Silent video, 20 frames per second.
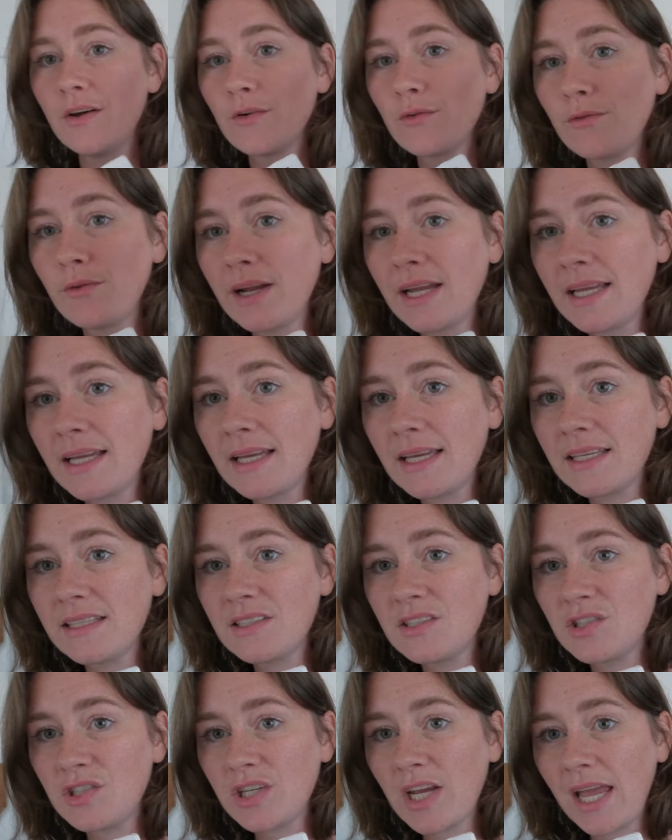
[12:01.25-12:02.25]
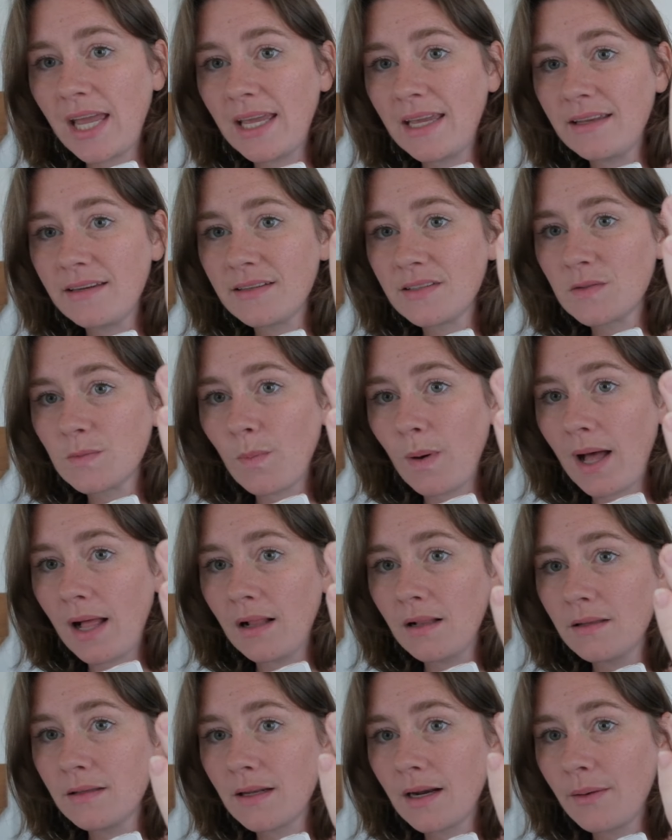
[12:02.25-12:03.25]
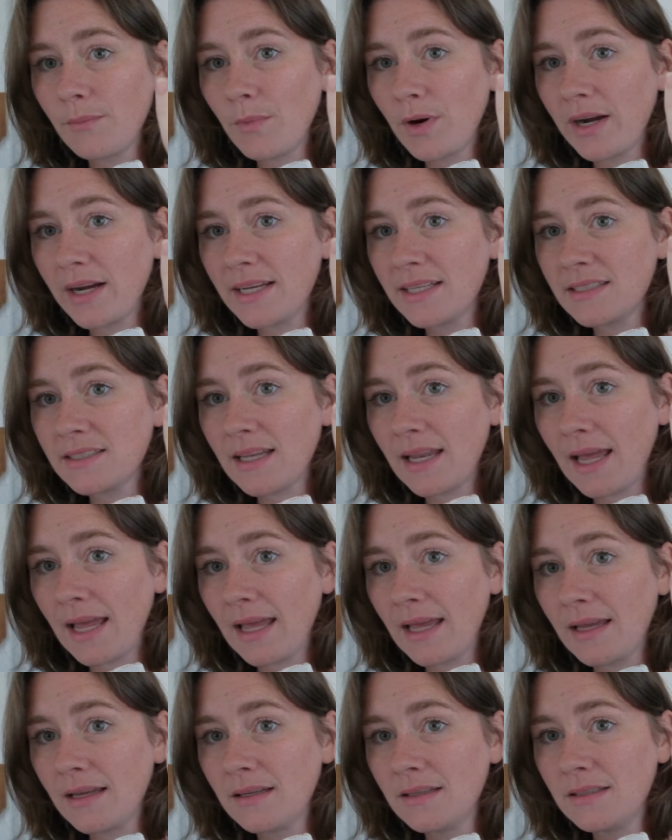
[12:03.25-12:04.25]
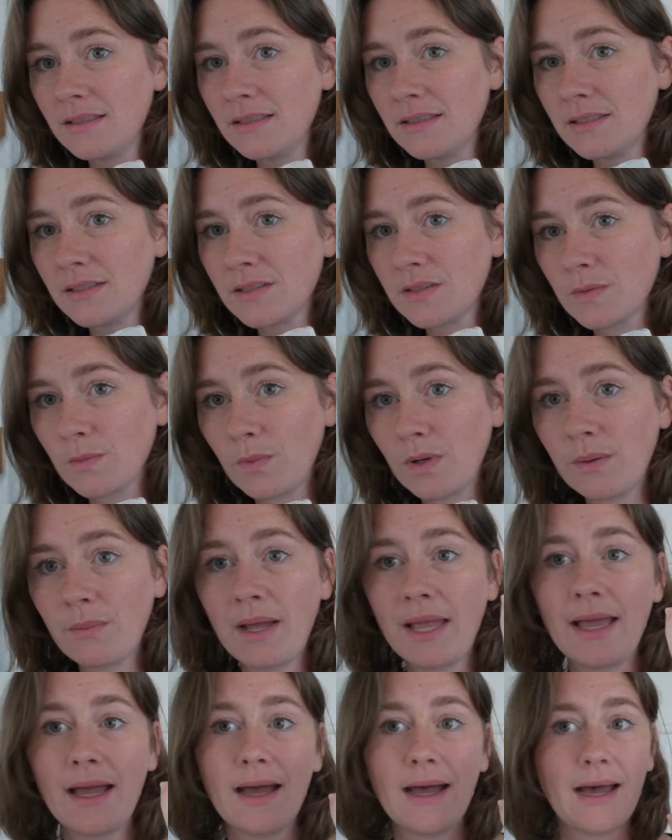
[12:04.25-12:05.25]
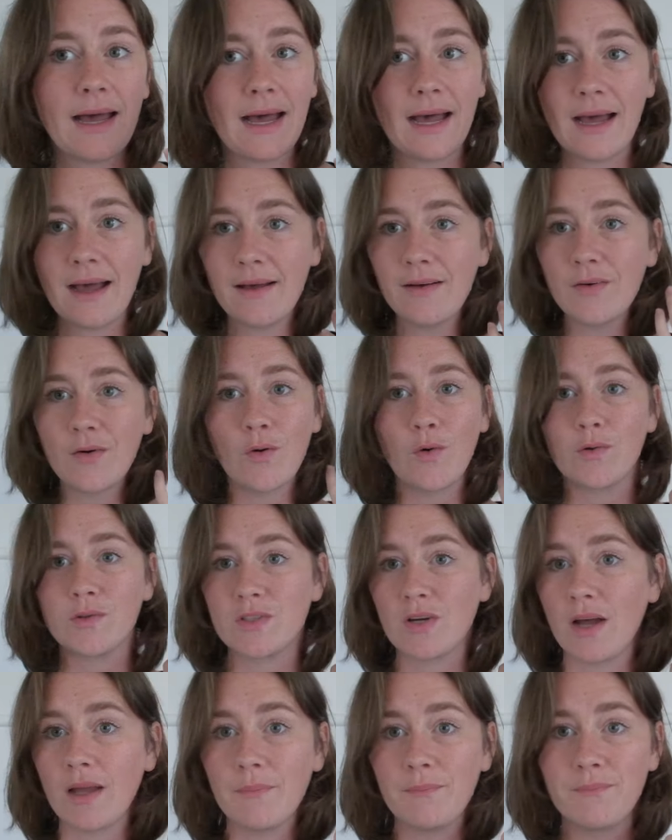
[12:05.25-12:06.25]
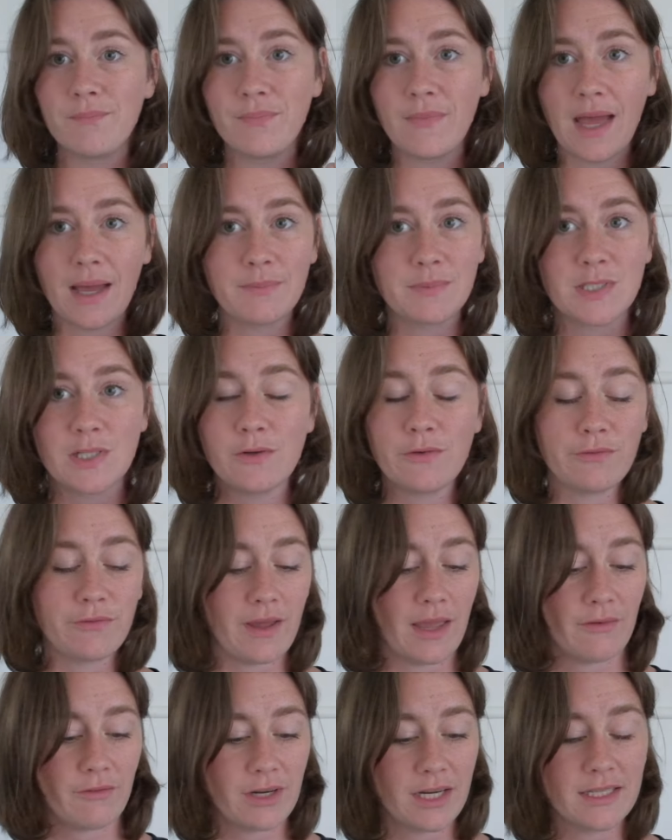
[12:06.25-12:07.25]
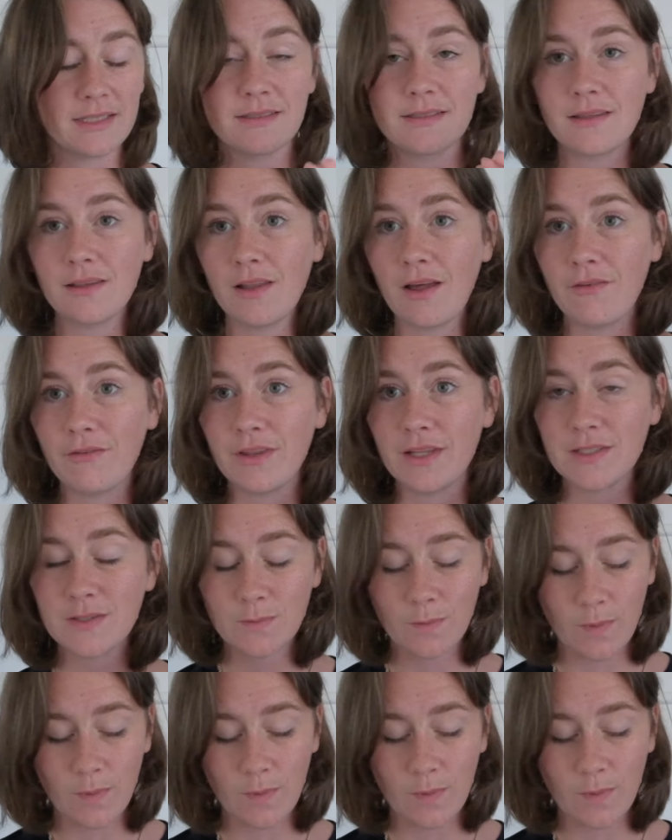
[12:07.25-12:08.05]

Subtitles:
ring is jade as well that I'm wearing today. It's one of my all-time absolute favorites. Love this